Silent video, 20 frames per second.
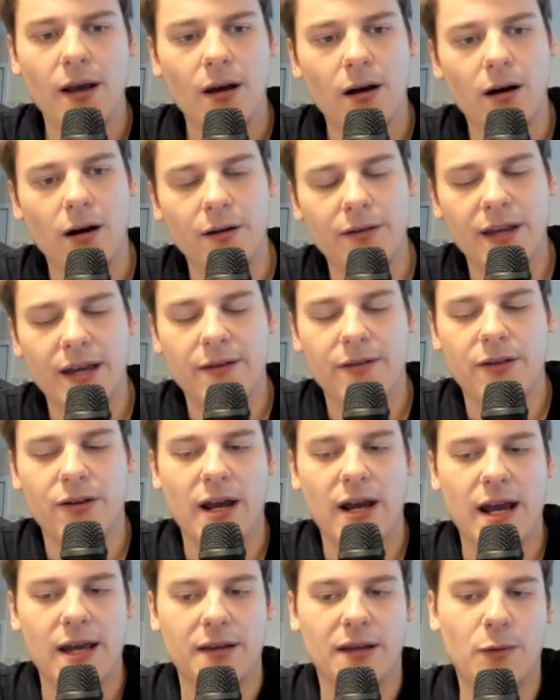On the other
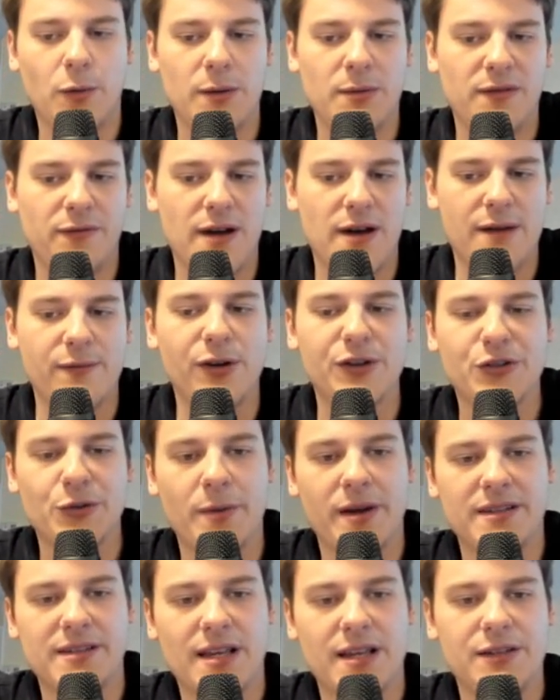hand, queen b5 also
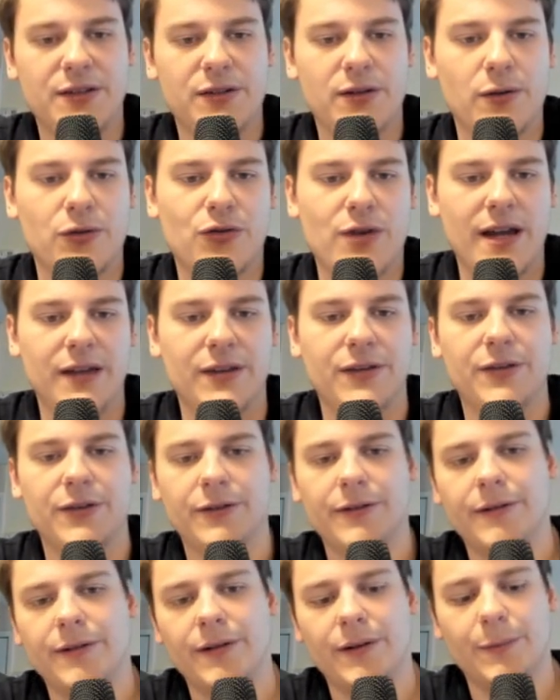makes sense, you know, trying
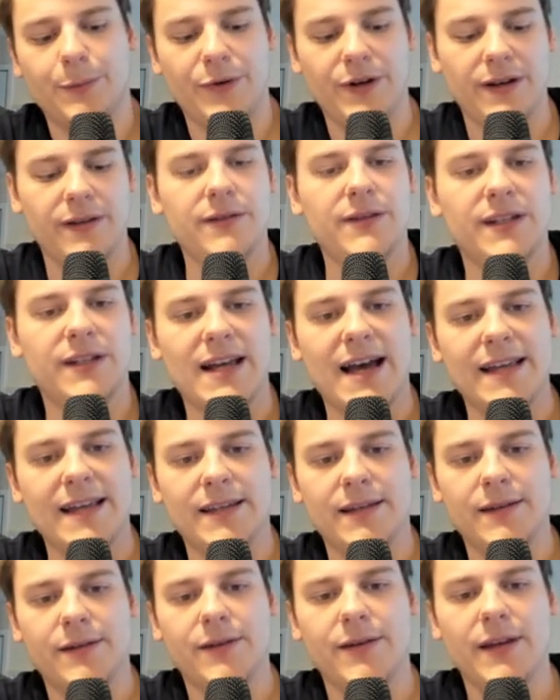to bring the knight
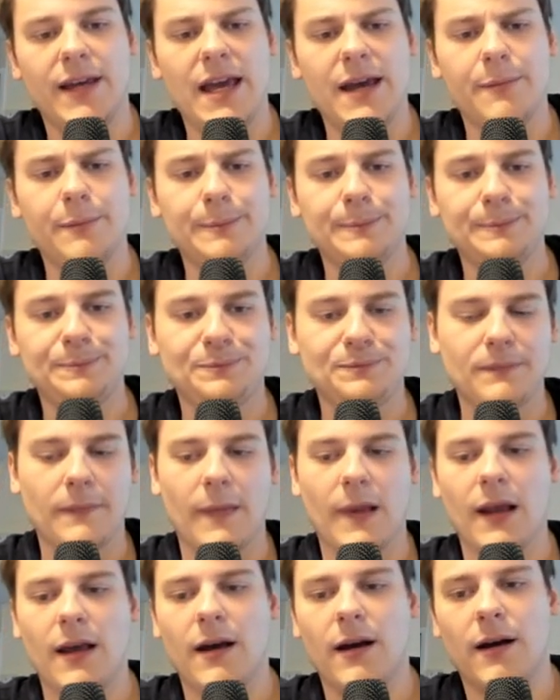into the game,
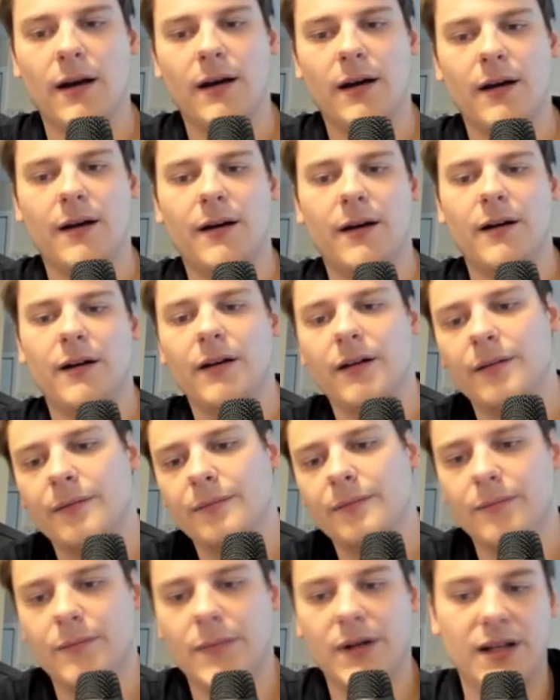uh,
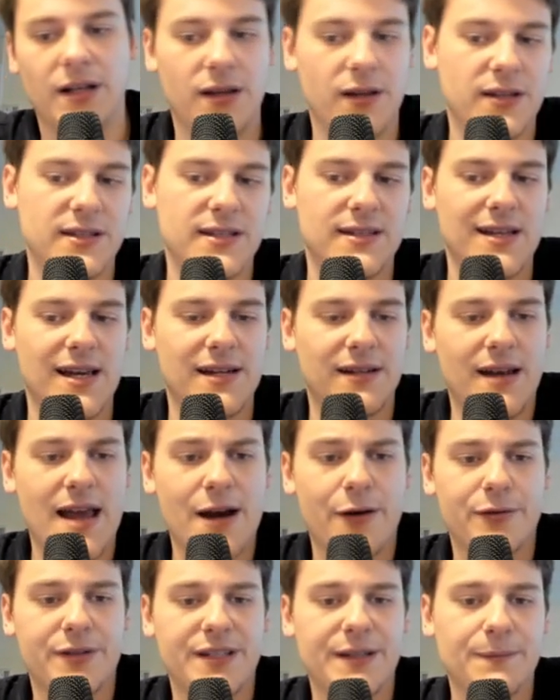but it is a slight
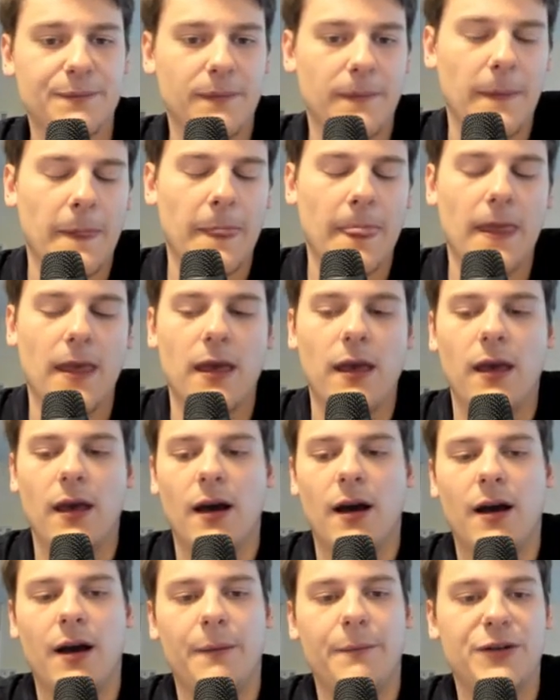inaccuracy.
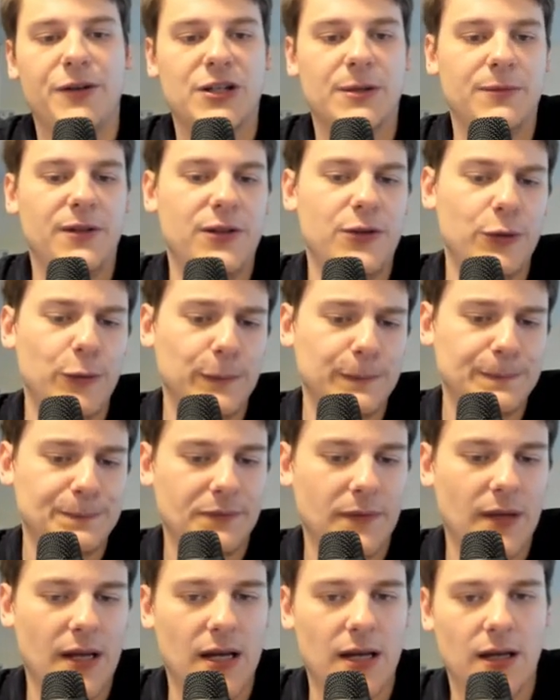Uh, bishop d2,
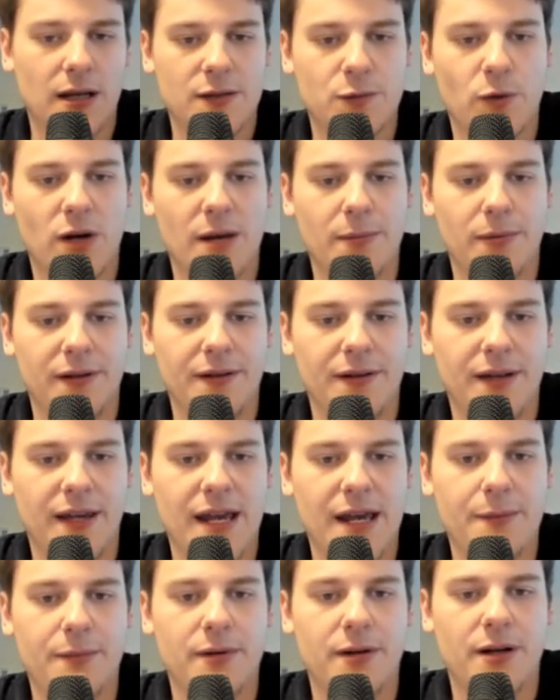uh, is what I play in the
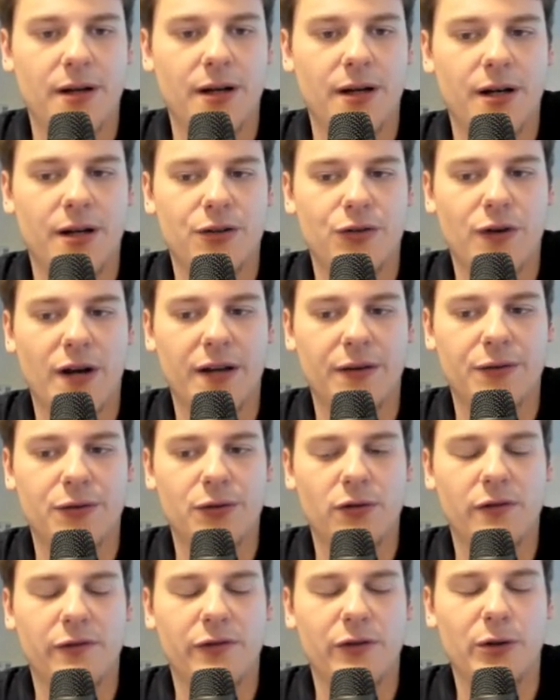game, uh, trying to
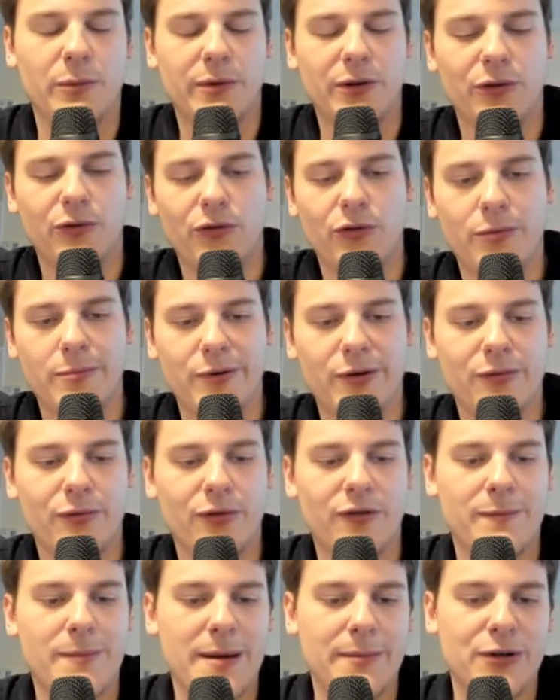sort of
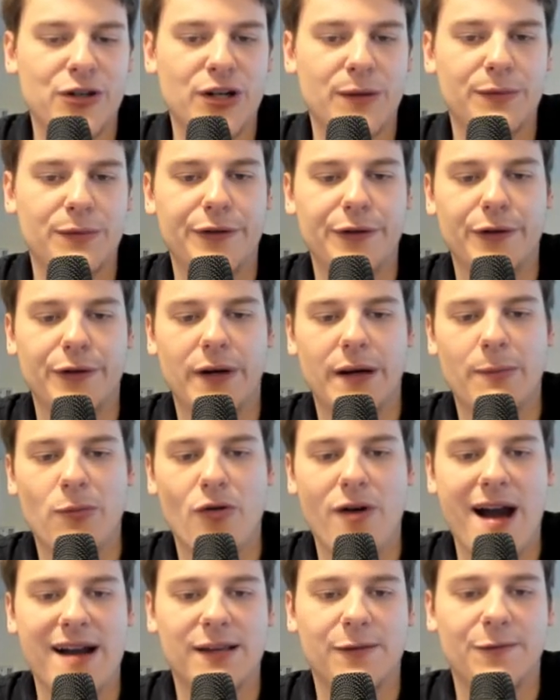remaneuver my bishop to a
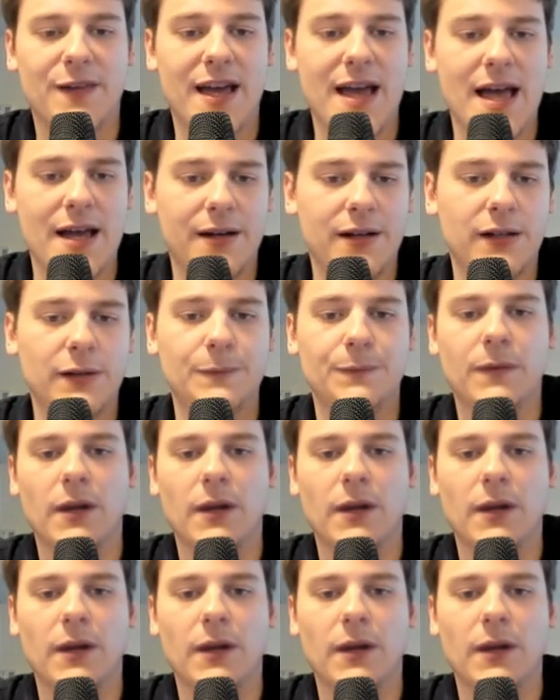more active diagonal.